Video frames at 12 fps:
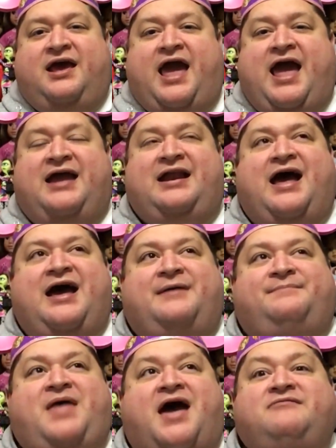And
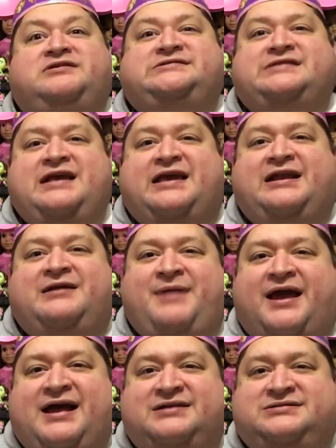I was thinking, and
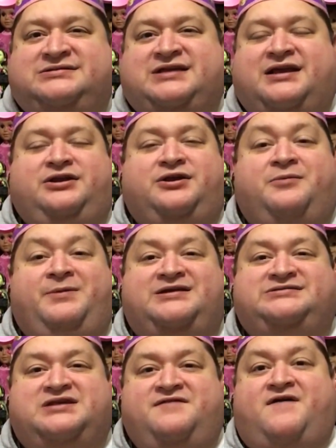my cousin said, you know,
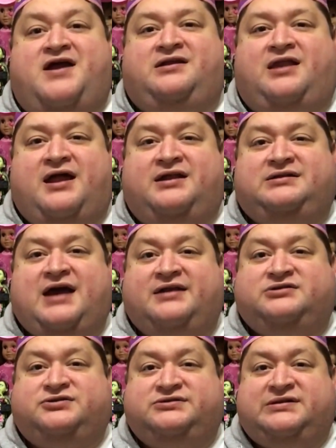because they find a lot of
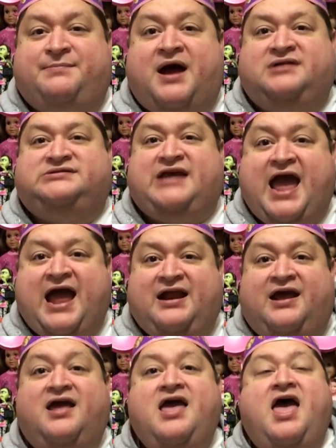dinosaurs in
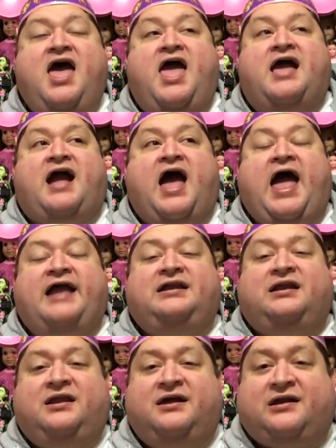Montana, it kind
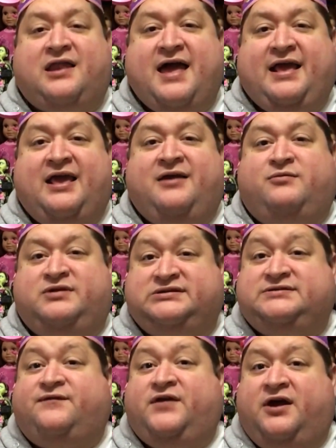of looked like it
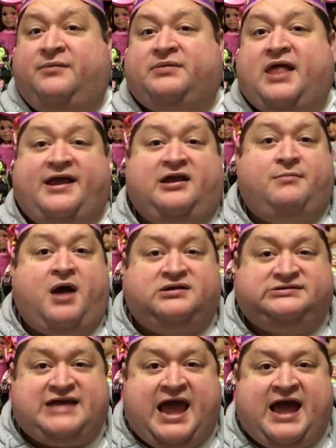was filmed like in
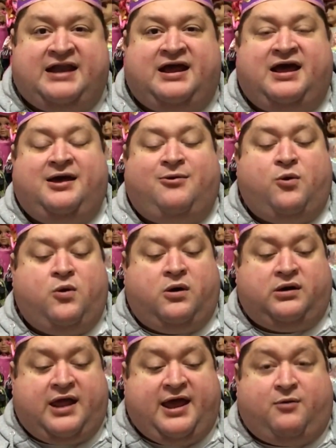Montana
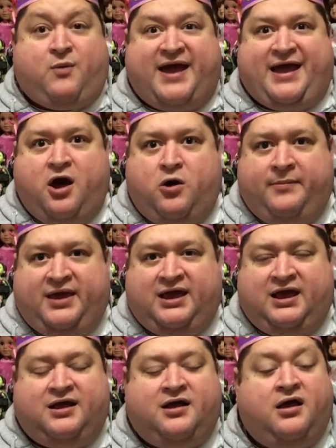or like
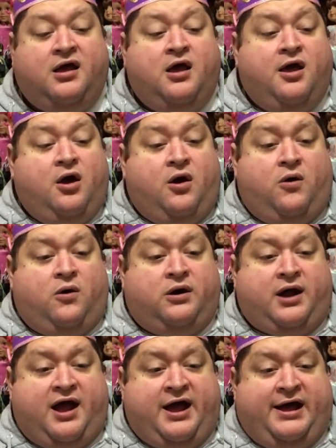Wyoming or